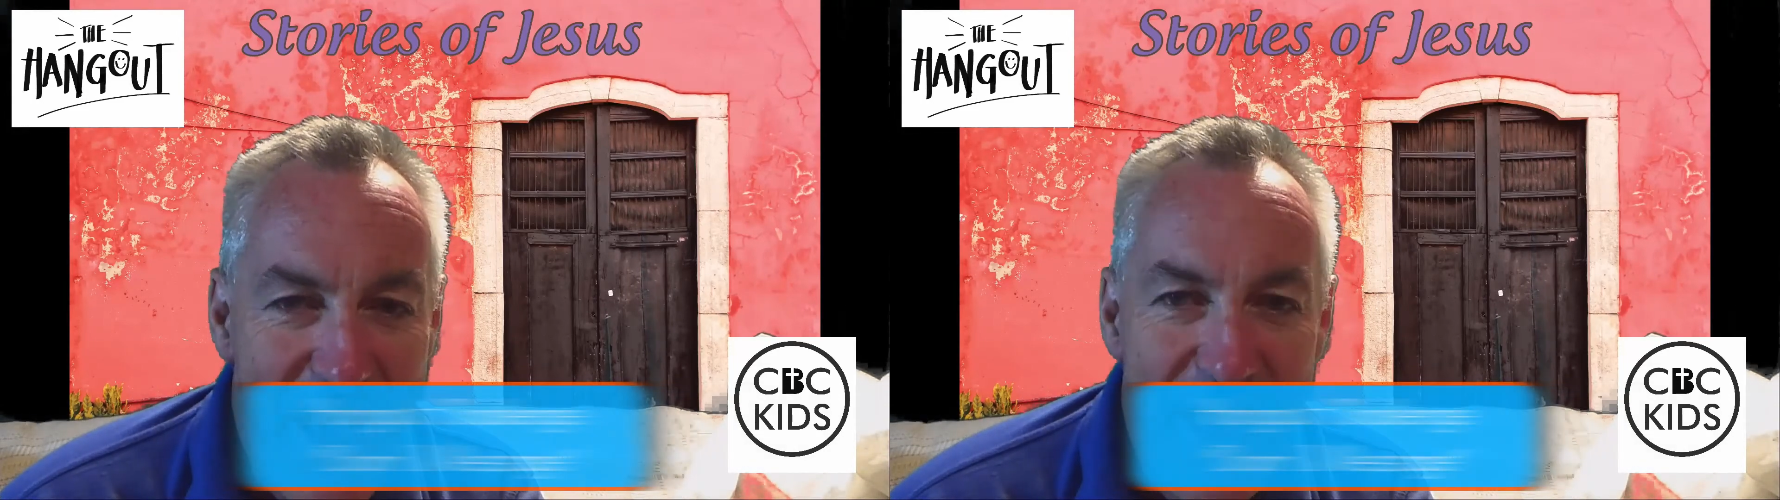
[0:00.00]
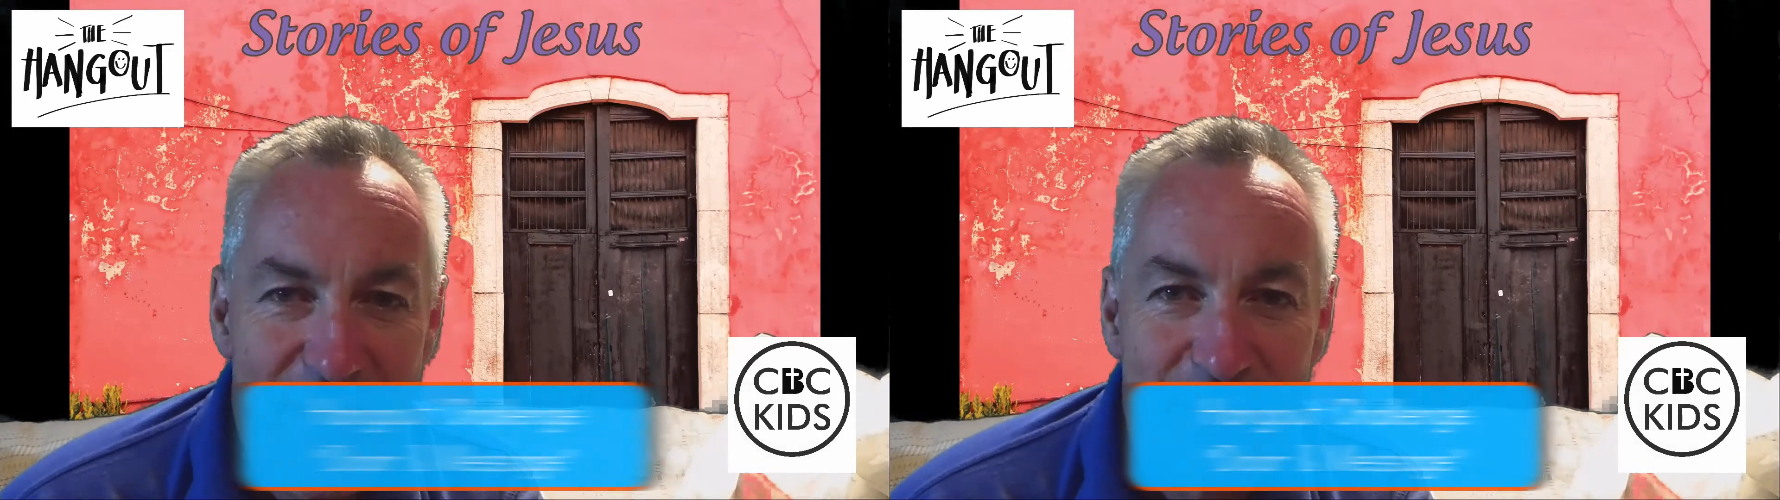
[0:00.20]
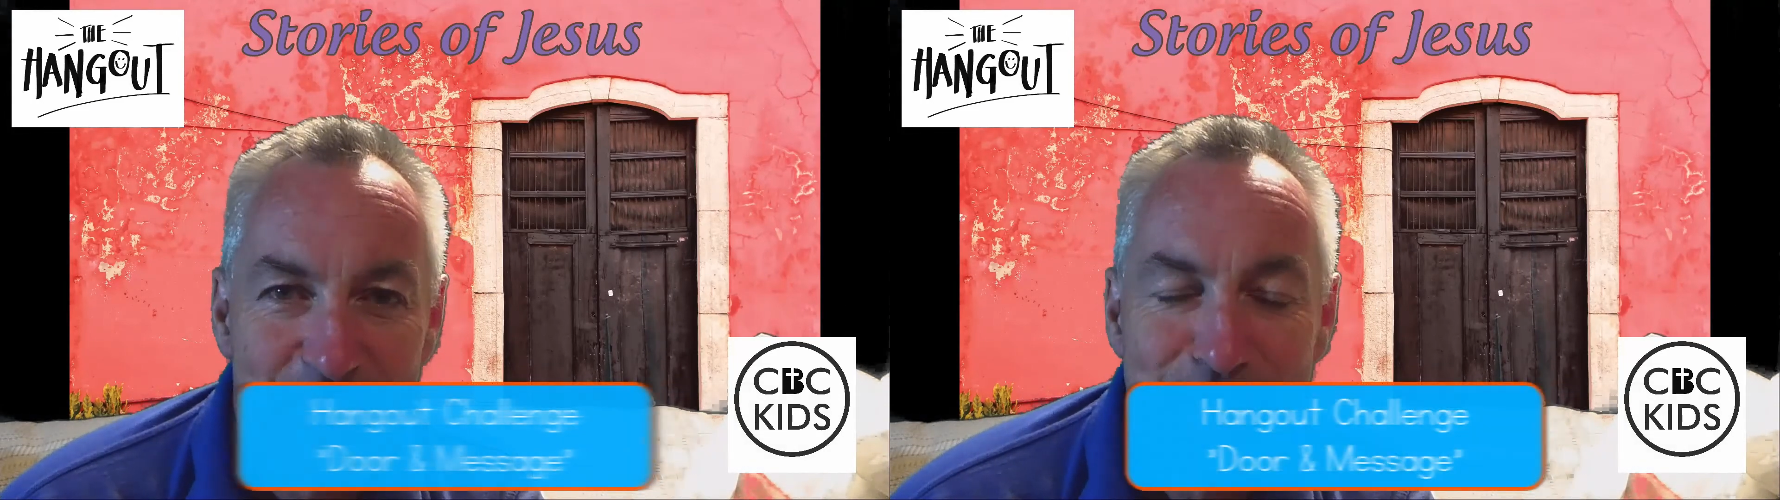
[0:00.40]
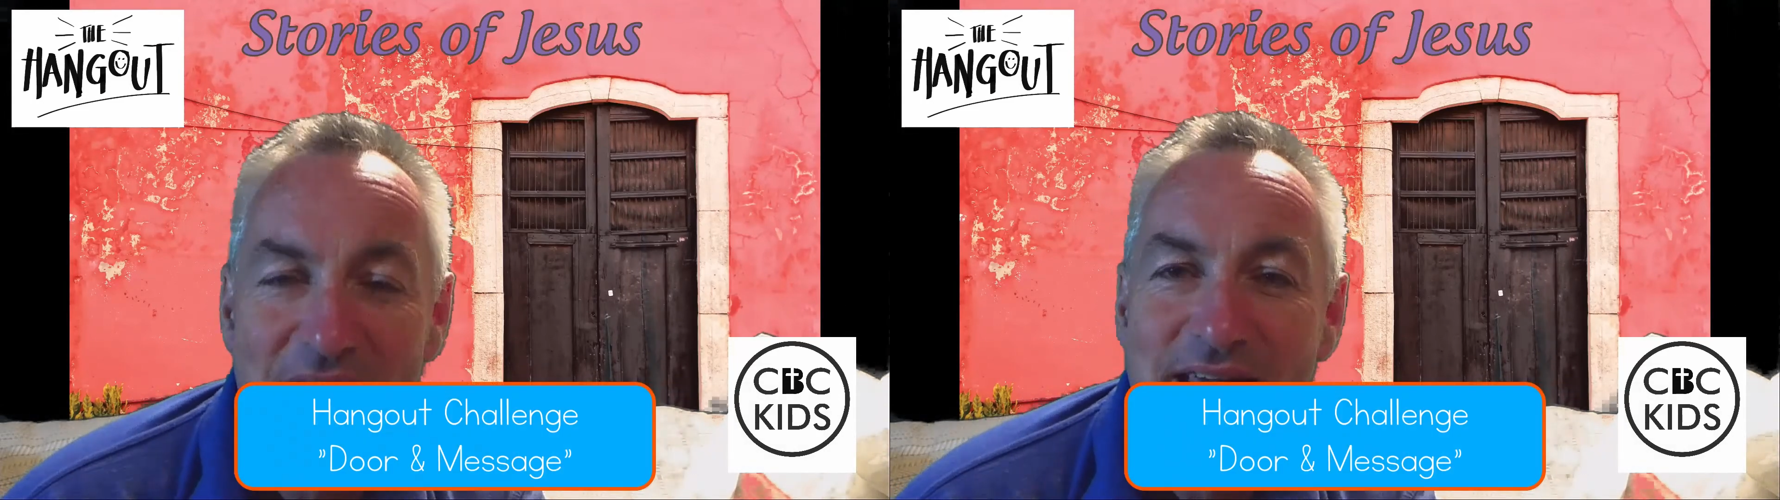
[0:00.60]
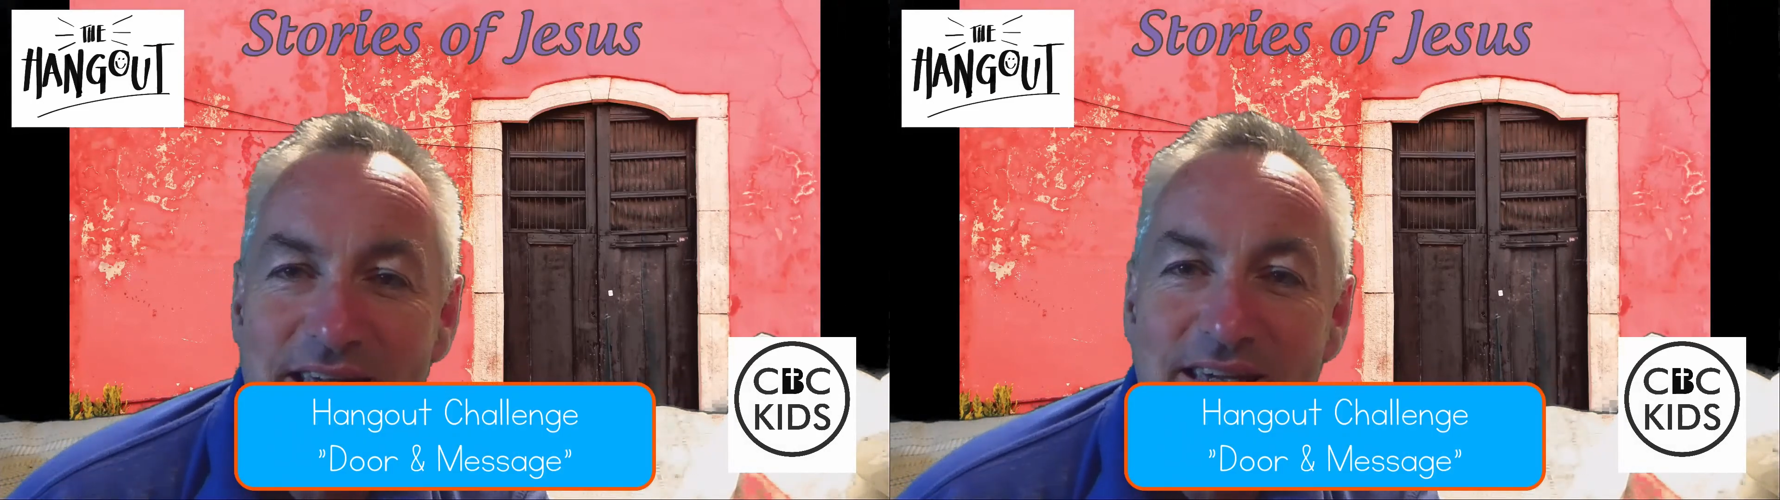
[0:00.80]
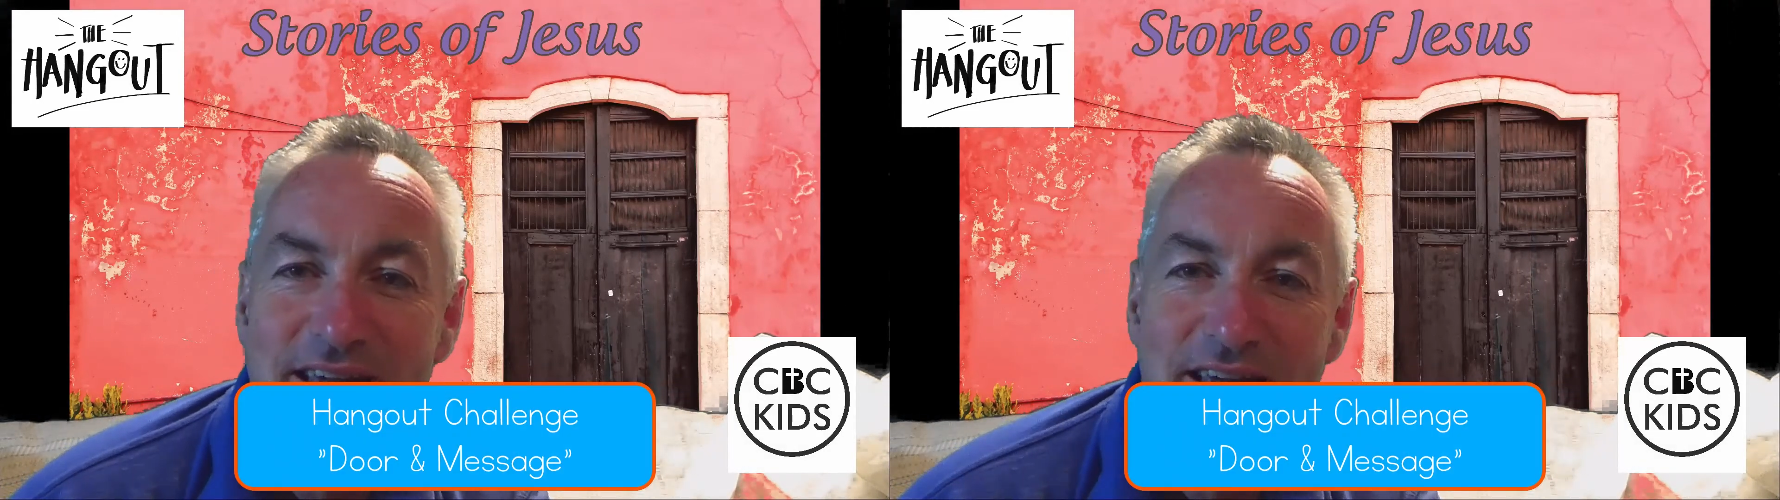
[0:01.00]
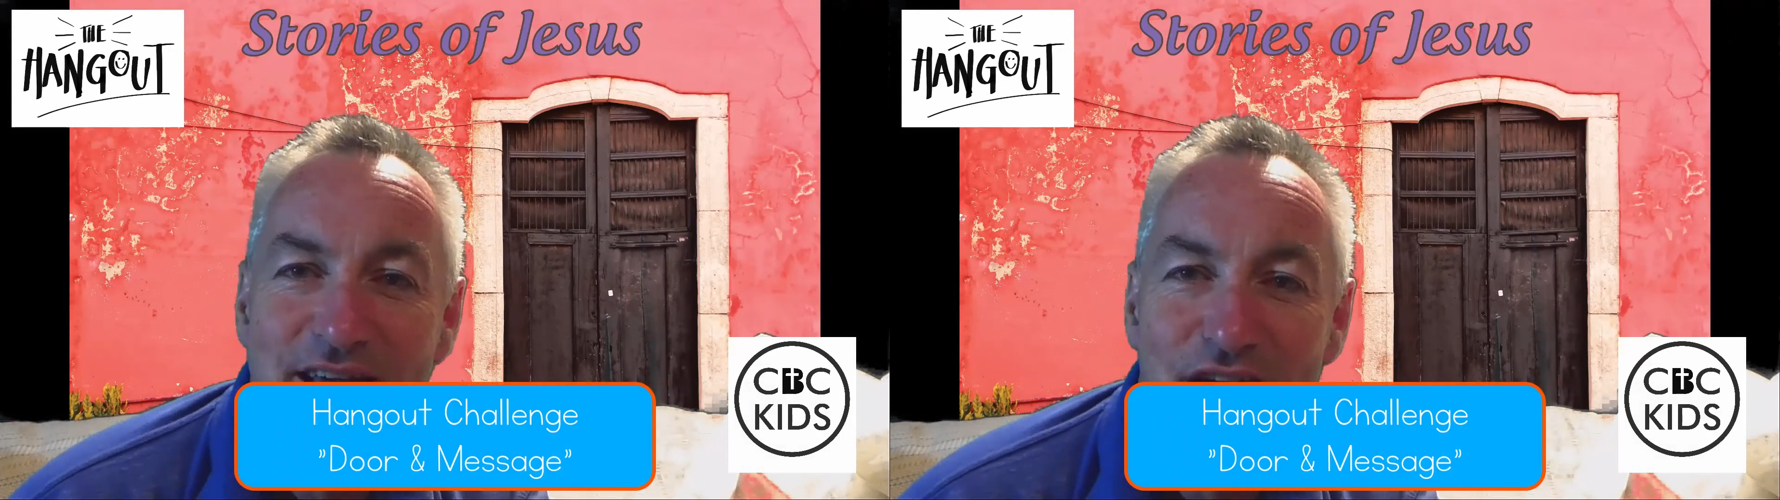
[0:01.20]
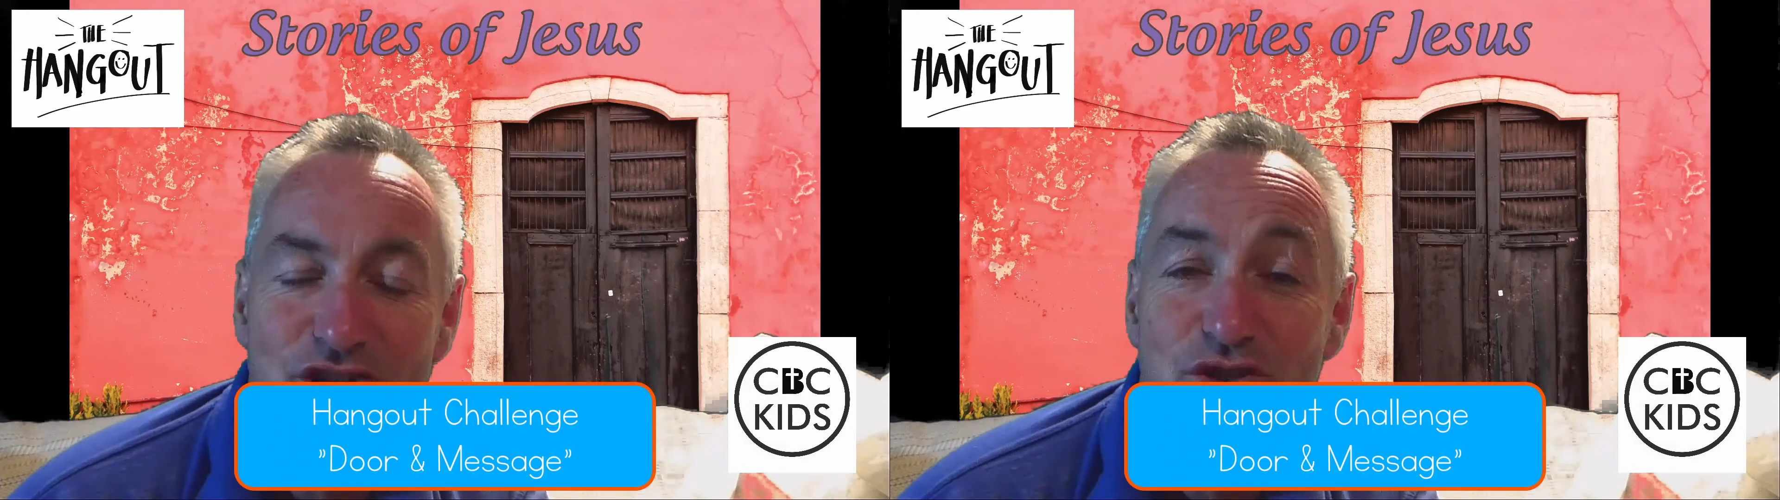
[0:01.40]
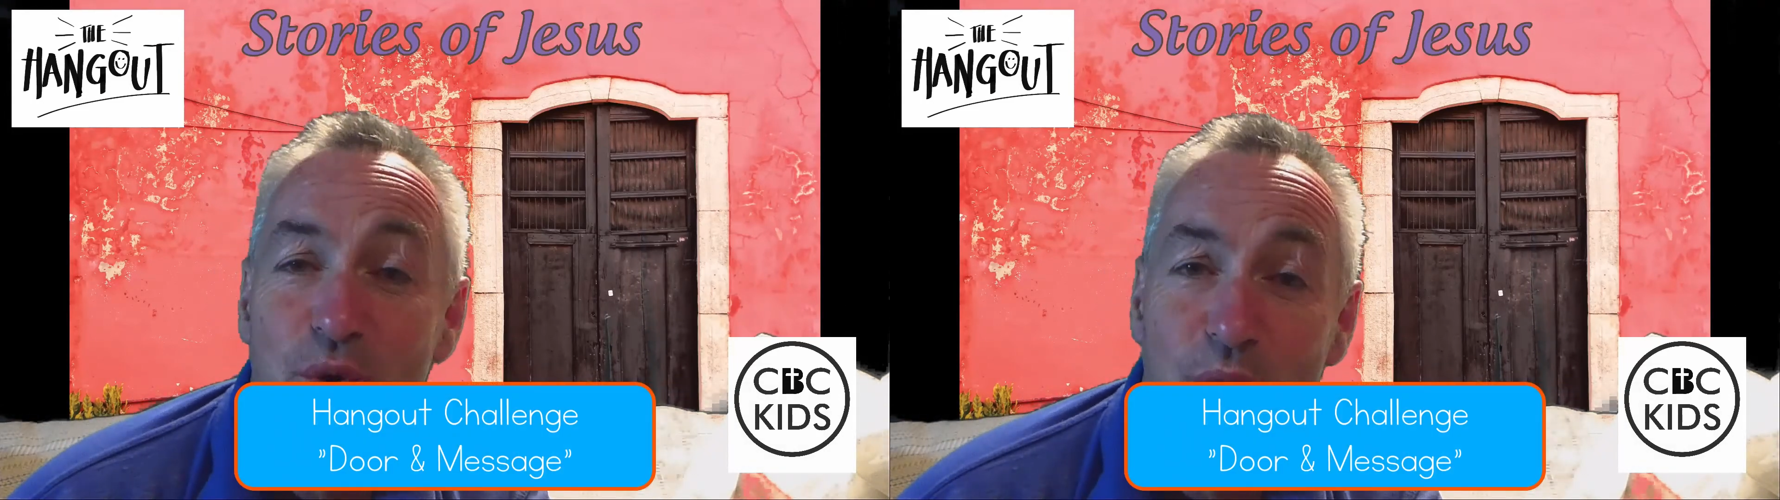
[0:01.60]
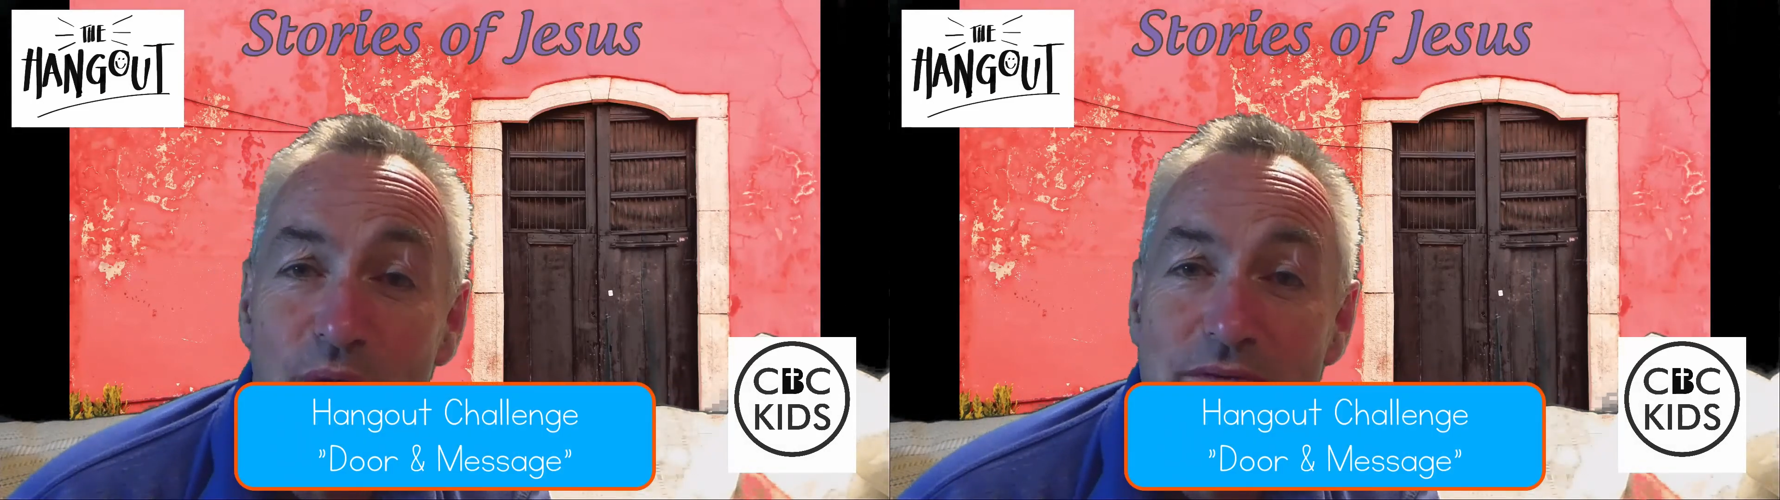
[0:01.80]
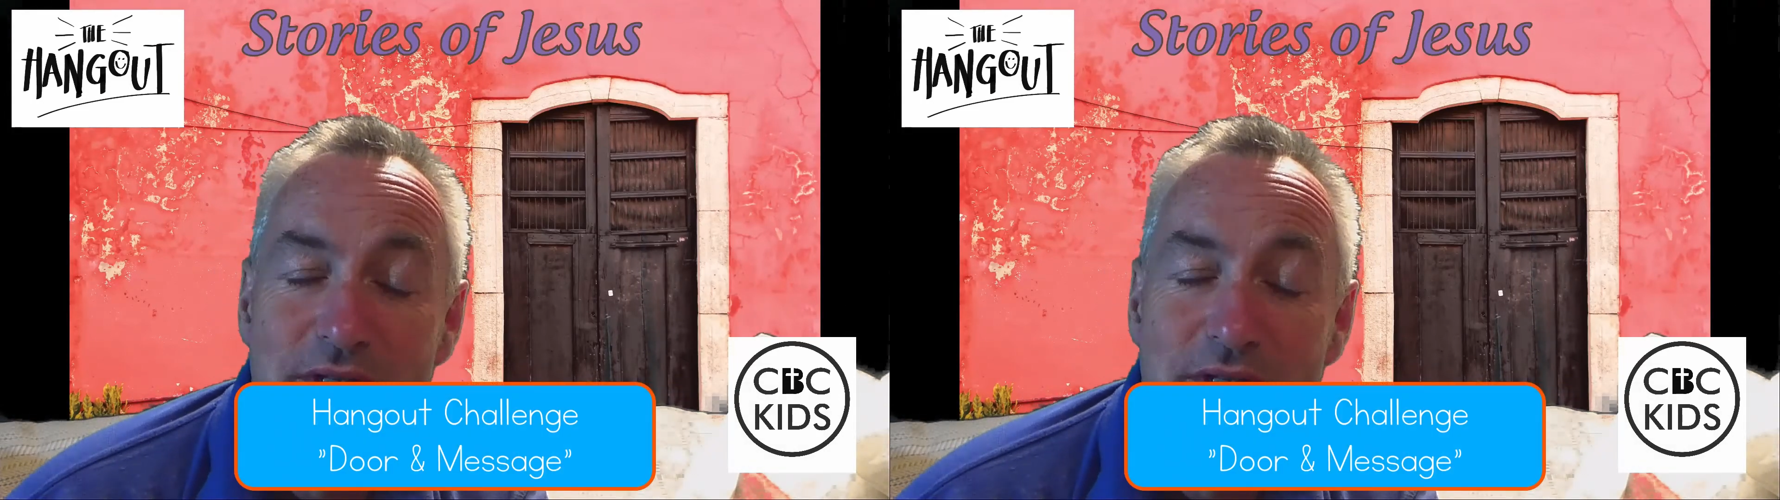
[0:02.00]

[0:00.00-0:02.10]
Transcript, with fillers: uh, make a door